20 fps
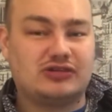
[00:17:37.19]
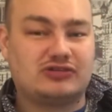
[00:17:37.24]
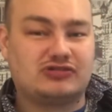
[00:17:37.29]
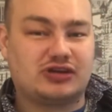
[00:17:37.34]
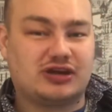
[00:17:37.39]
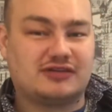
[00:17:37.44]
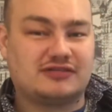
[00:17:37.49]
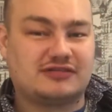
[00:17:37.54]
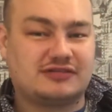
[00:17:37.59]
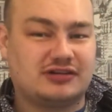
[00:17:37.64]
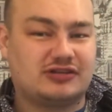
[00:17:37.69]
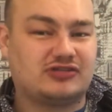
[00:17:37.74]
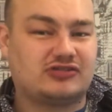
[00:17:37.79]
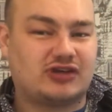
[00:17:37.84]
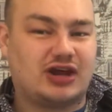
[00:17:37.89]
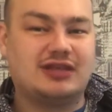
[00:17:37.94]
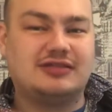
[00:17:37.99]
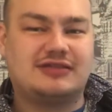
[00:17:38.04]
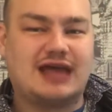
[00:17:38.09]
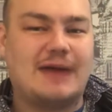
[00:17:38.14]
trickster to try
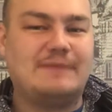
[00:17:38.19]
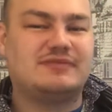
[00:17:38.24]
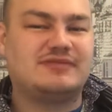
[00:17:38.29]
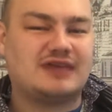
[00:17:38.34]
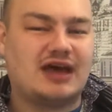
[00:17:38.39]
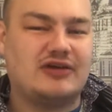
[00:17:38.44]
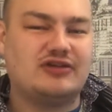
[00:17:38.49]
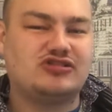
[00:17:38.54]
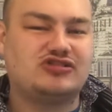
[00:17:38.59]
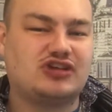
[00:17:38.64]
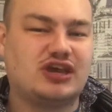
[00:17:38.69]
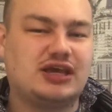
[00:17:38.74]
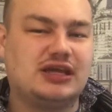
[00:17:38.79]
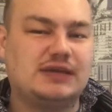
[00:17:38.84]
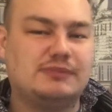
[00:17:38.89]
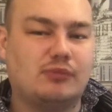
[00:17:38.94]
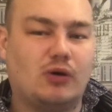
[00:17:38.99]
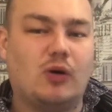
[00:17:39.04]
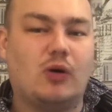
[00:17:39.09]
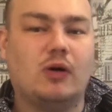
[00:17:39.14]
and tempt Sarah Jane
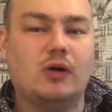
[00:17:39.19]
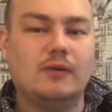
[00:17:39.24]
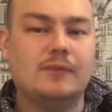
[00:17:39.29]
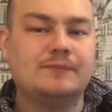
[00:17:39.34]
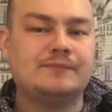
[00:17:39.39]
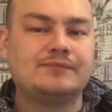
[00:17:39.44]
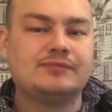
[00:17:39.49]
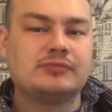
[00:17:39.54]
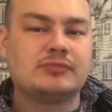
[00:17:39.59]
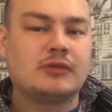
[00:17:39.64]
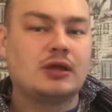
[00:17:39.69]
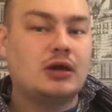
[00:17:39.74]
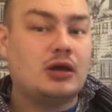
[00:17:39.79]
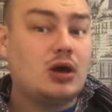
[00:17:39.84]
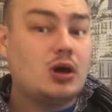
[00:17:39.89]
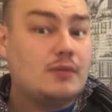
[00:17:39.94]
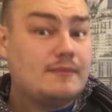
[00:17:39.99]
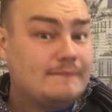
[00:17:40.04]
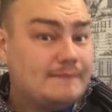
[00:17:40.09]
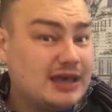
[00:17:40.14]
more.
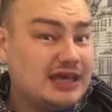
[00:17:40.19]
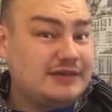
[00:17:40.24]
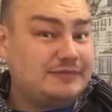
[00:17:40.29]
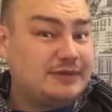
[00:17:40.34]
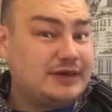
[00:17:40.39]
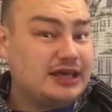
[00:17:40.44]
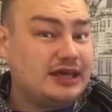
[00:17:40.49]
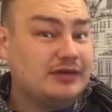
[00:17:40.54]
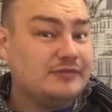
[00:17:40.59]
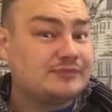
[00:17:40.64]
Maybe.